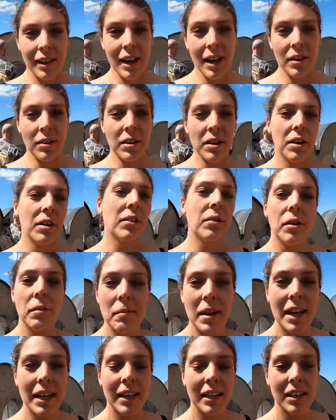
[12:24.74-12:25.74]
Yeah,
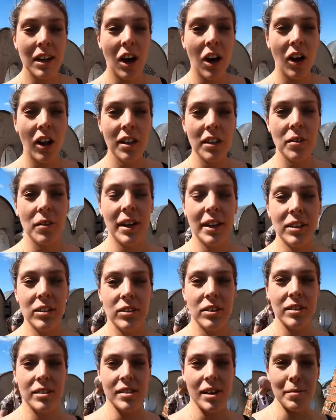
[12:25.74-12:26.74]
we made it all the way
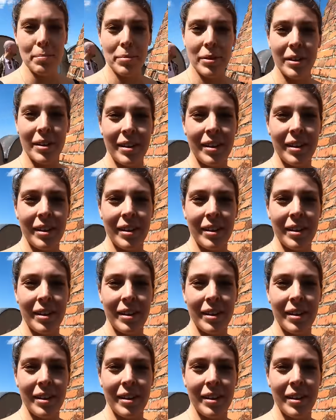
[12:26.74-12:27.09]
to the top.